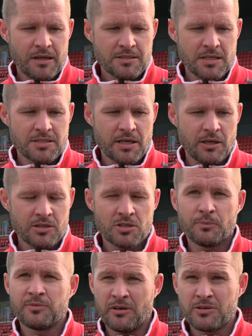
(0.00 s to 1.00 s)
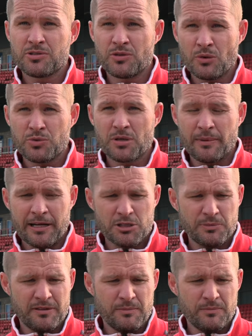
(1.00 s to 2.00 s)
as I say, it's up to us now as a
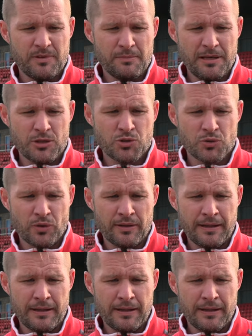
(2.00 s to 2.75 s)
management team to make sure